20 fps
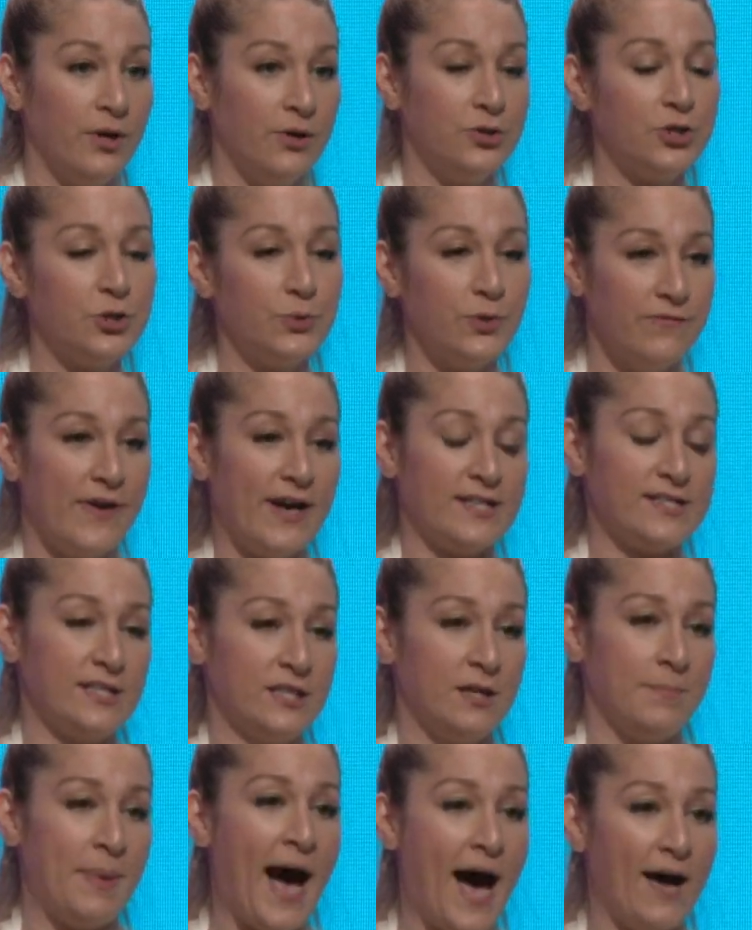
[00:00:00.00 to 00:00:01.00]
to invest in
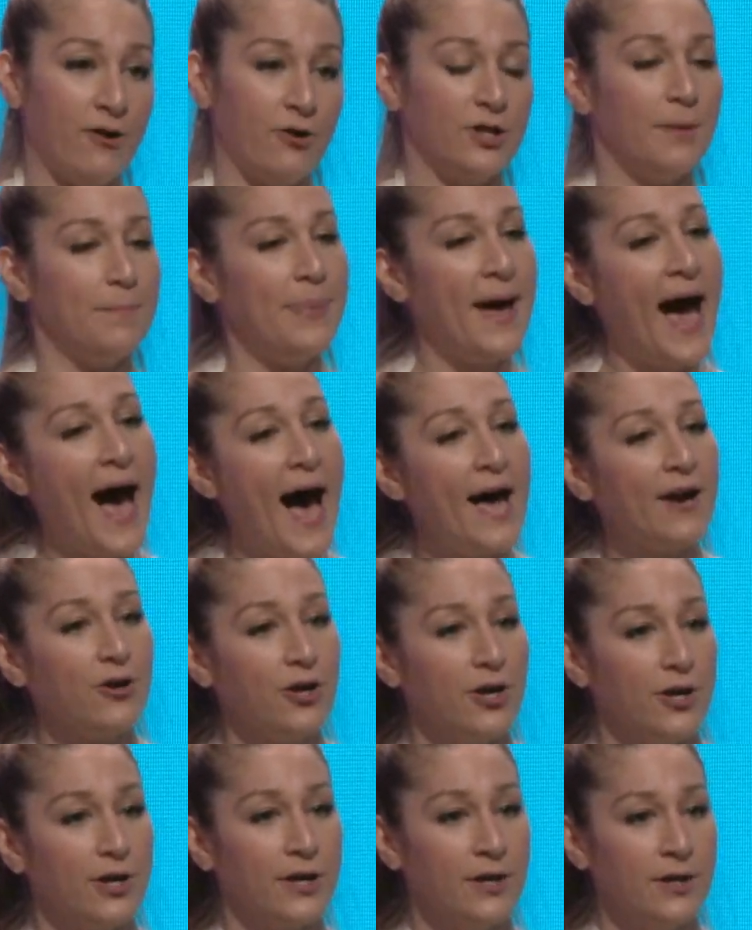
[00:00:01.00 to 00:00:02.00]
the pattern. The
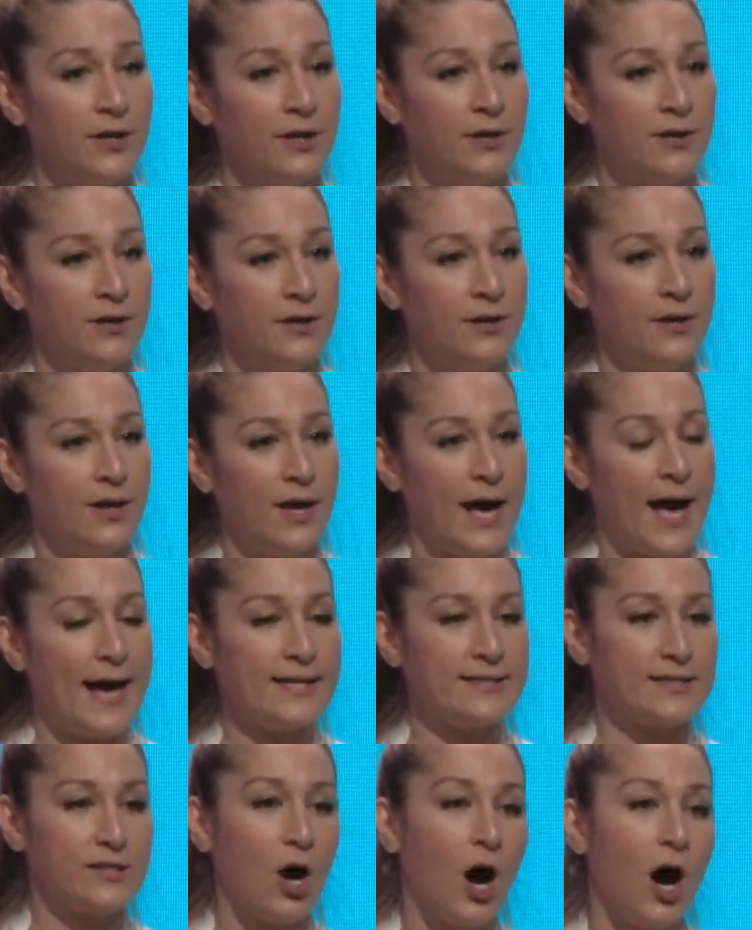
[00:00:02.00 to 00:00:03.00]
pattern
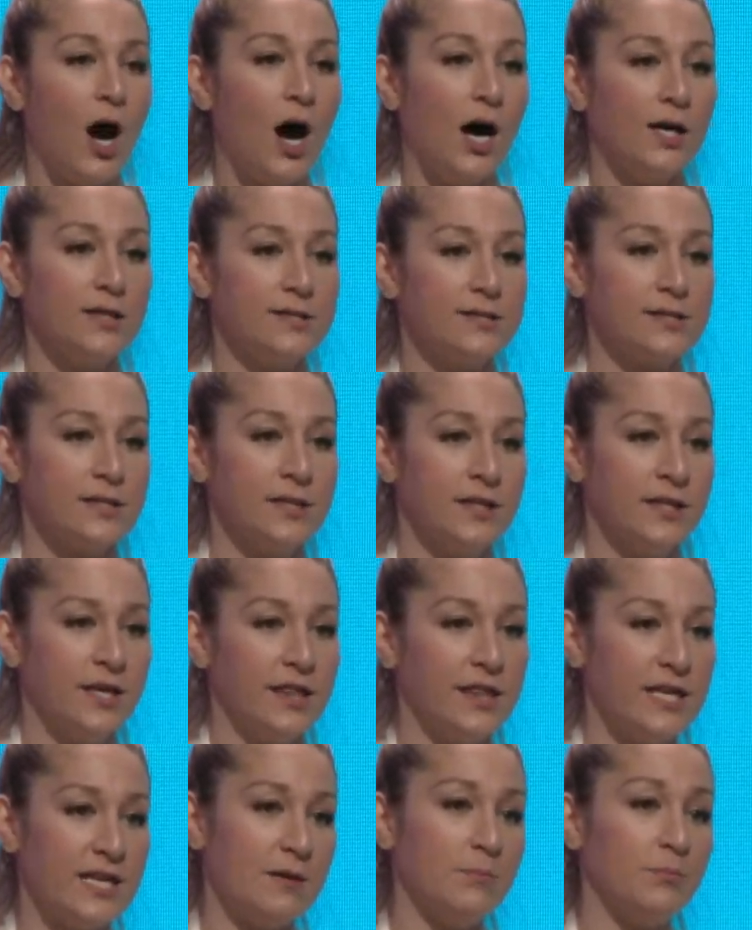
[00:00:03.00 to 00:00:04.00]
has caused
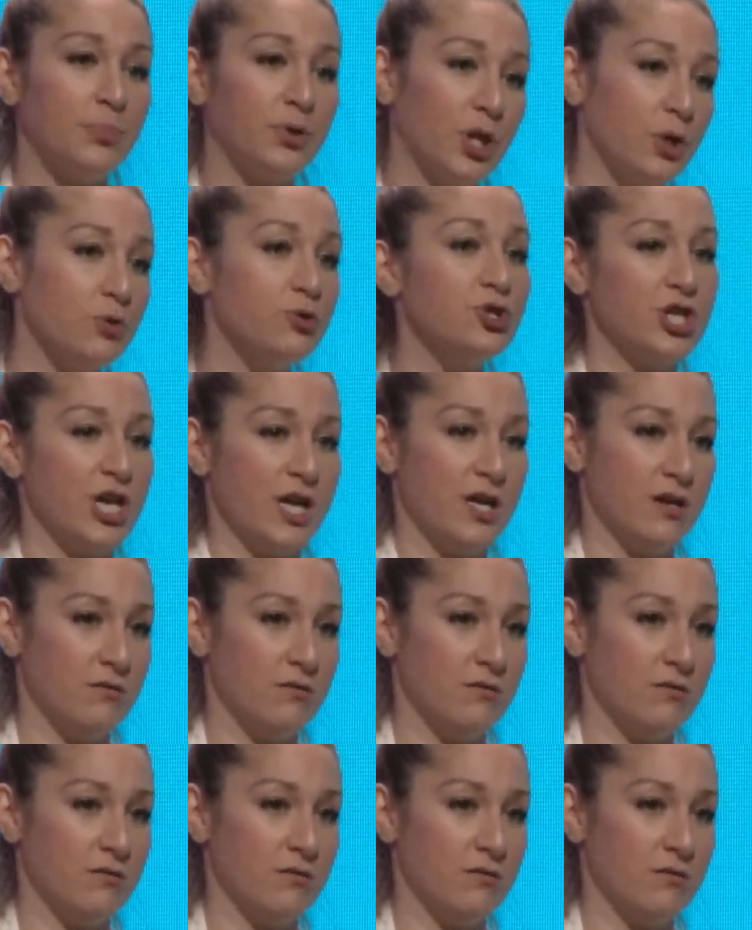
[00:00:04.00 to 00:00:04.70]
the implosion.